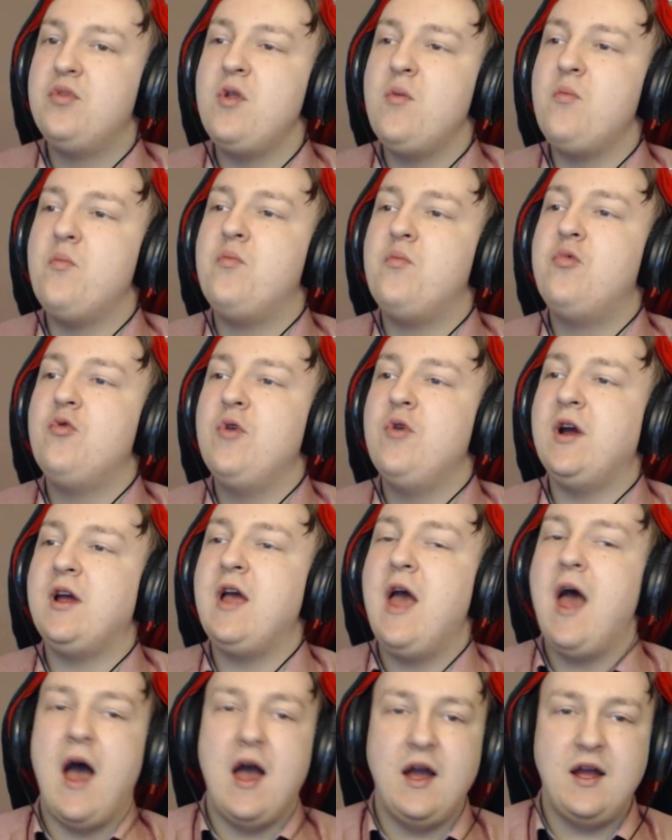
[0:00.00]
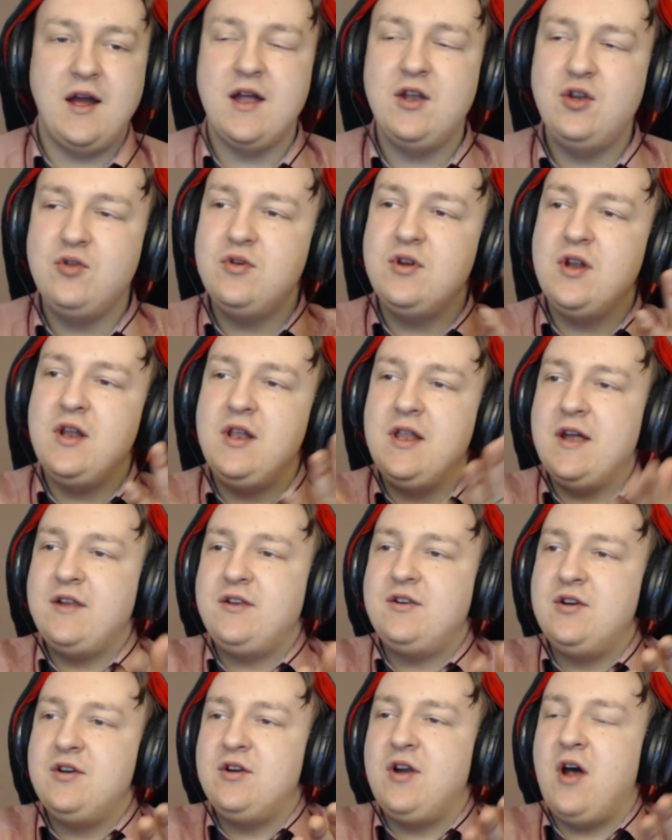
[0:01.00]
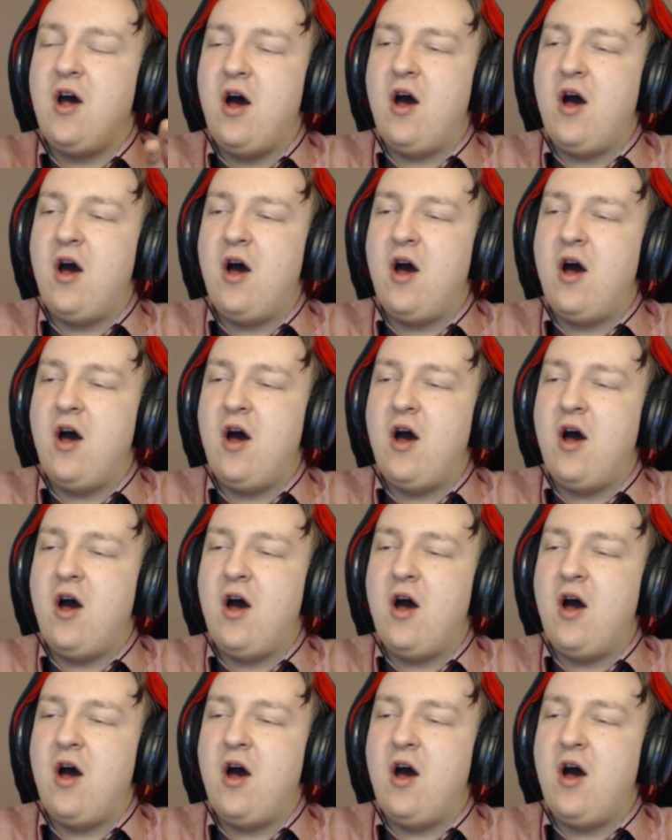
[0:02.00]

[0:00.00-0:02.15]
Bu Buick. I can do the letter